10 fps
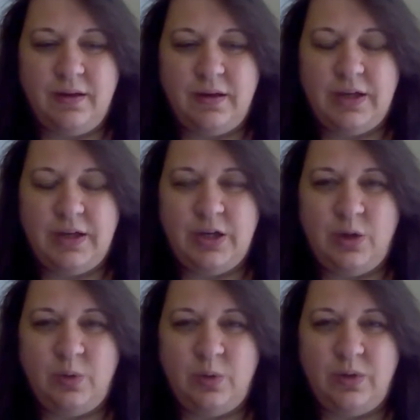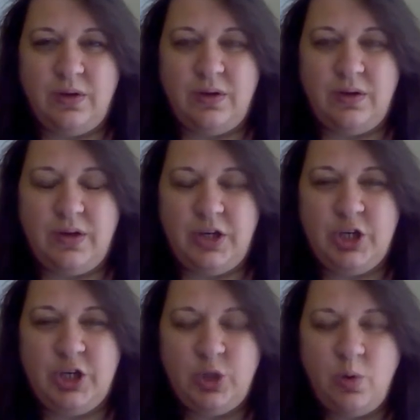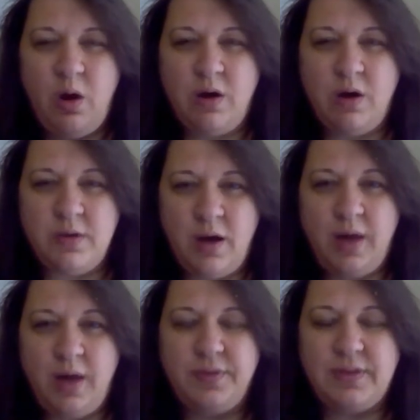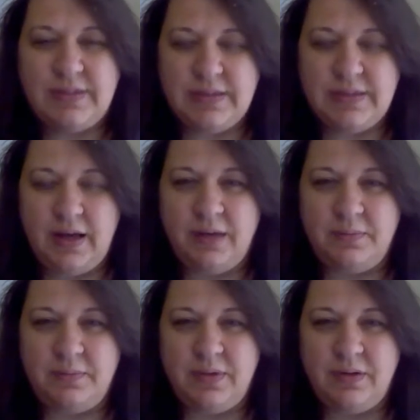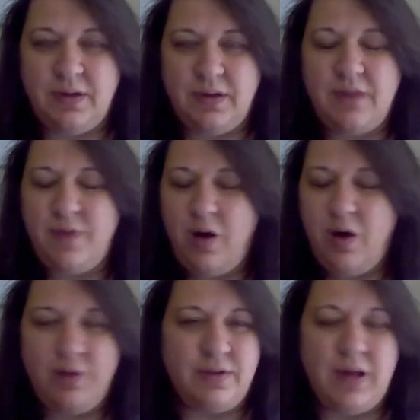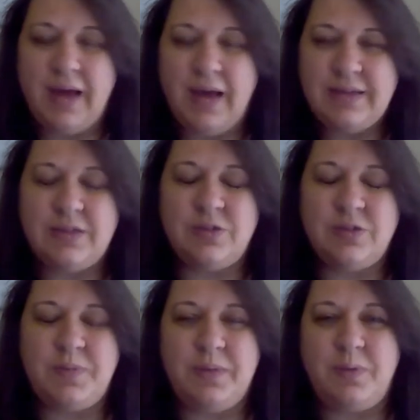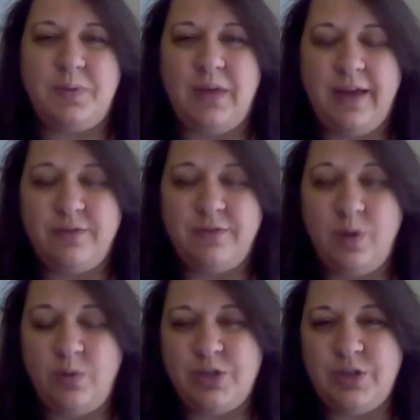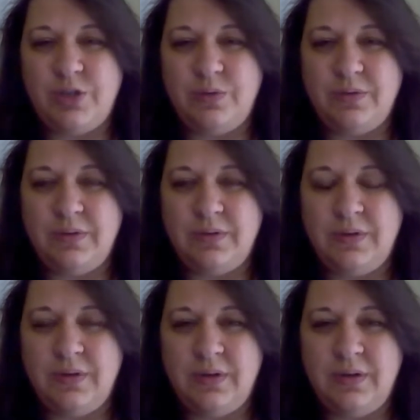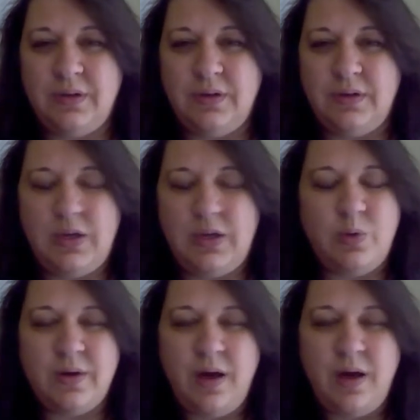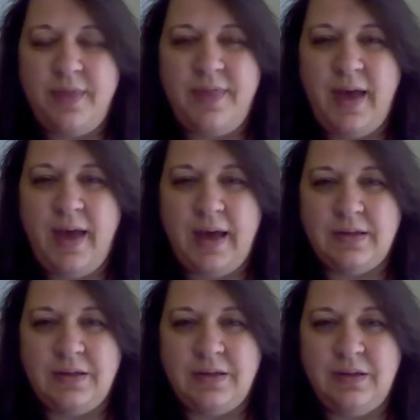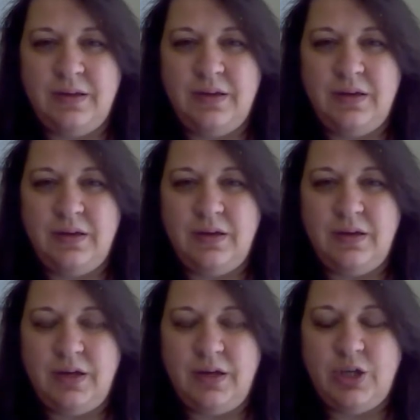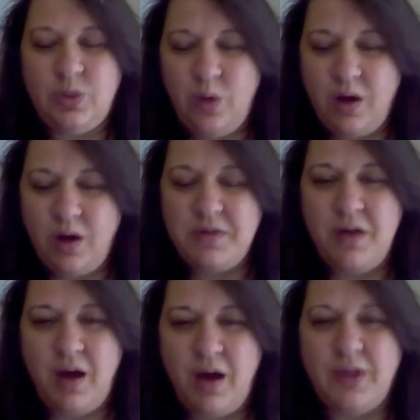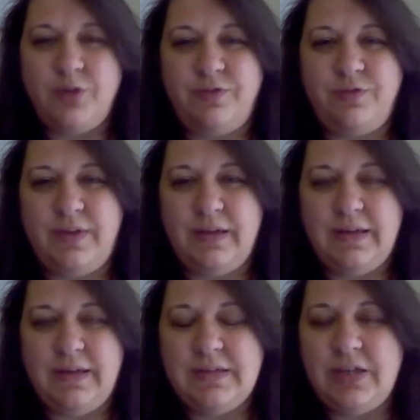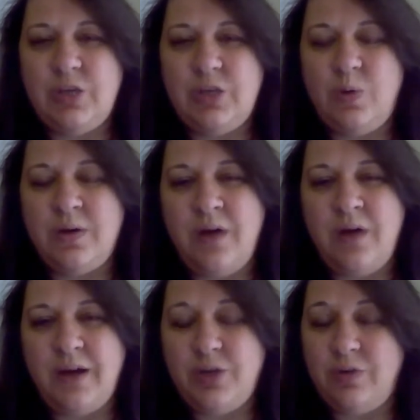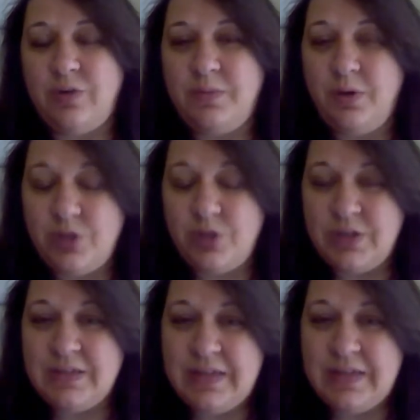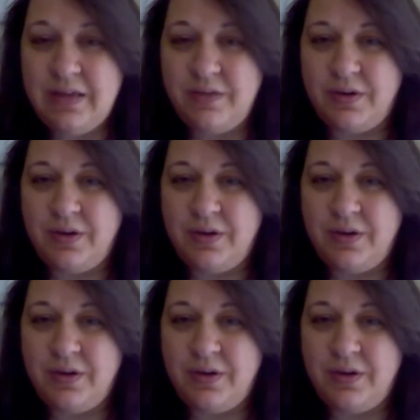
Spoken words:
you are not the sum of all the lies those people have told you. You are not that. You are not your feelings, and you are not your emotions either.